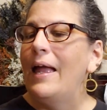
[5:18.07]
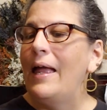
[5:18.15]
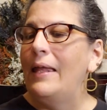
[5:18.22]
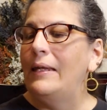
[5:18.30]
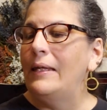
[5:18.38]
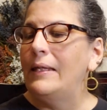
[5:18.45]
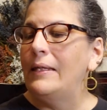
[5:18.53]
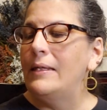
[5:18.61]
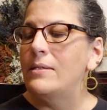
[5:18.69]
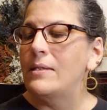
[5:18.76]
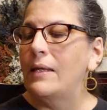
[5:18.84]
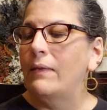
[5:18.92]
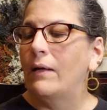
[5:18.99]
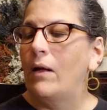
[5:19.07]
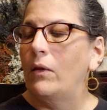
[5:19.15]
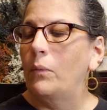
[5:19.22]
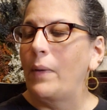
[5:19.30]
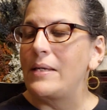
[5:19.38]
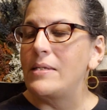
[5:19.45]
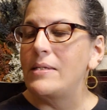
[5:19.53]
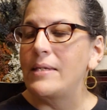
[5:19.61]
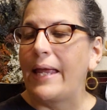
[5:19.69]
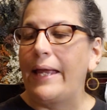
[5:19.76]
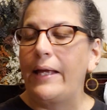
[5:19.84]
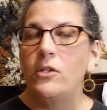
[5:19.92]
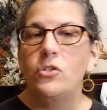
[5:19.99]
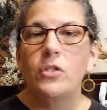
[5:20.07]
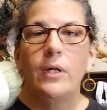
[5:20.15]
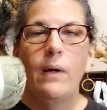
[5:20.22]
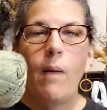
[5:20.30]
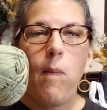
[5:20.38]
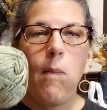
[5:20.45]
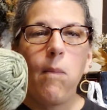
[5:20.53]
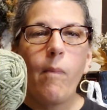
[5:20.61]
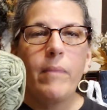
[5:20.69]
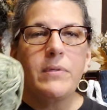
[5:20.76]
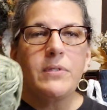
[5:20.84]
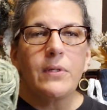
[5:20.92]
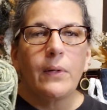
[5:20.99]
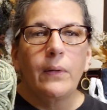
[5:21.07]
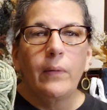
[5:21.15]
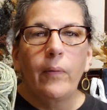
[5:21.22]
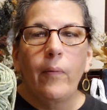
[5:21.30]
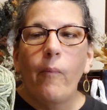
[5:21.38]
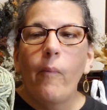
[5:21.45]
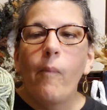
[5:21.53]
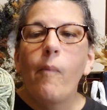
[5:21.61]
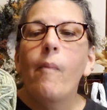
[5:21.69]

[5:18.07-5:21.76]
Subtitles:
and it is in the colorway Sage. So